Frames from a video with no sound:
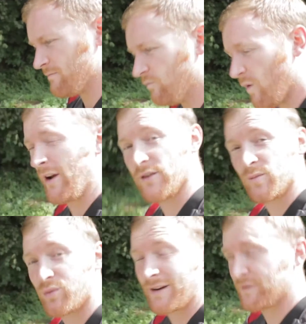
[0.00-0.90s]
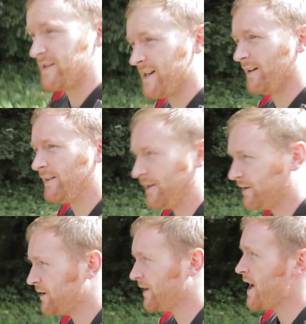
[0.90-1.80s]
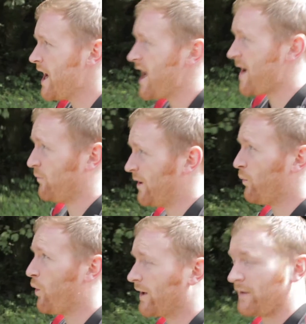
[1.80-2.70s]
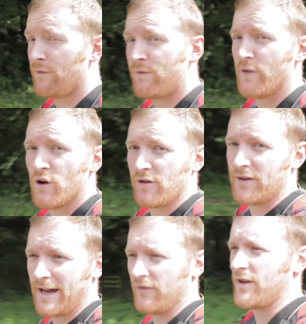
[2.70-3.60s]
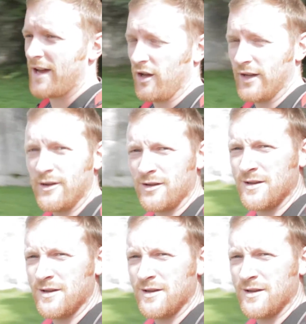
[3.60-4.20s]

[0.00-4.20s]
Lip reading: when we got to Bradford Dale, and we're walking further down the dale now.